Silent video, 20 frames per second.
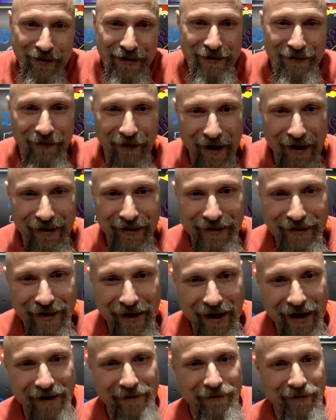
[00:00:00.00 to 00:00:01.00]
it's finally
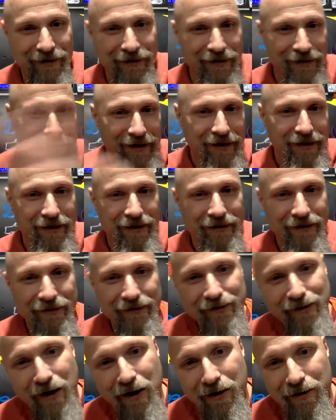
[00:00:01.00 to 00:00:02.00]
time to
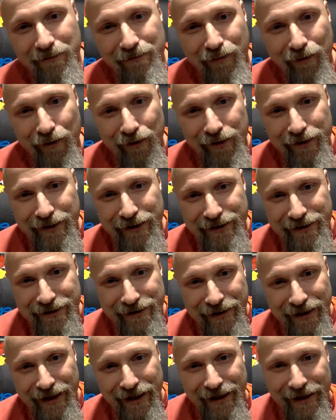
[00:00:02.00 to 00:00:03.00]
longboard this
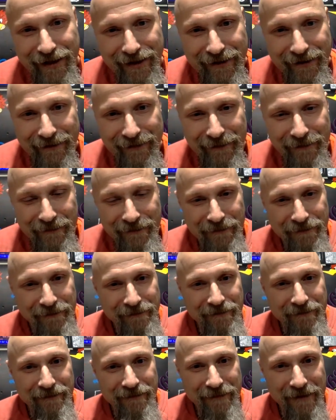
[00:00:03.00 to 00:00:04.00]
thing and
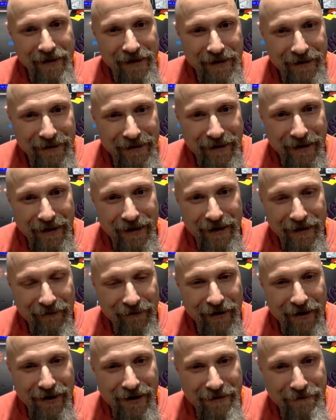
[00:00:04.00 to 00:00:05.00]
get
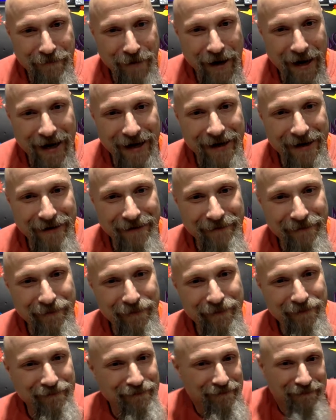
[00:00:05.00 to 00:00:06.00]
ready to paint it,
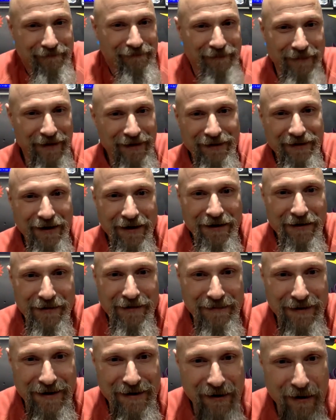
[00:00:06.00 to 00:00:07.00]
it's not going
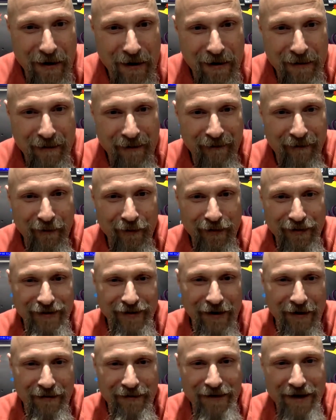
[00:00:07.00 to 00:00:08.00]
to be long before it's
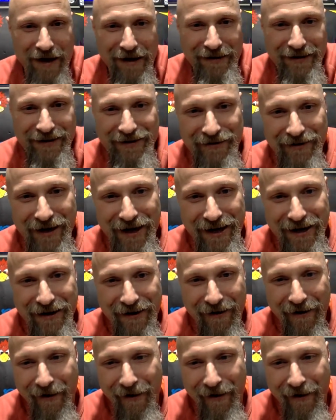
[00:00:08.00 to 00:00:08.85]
going down the street,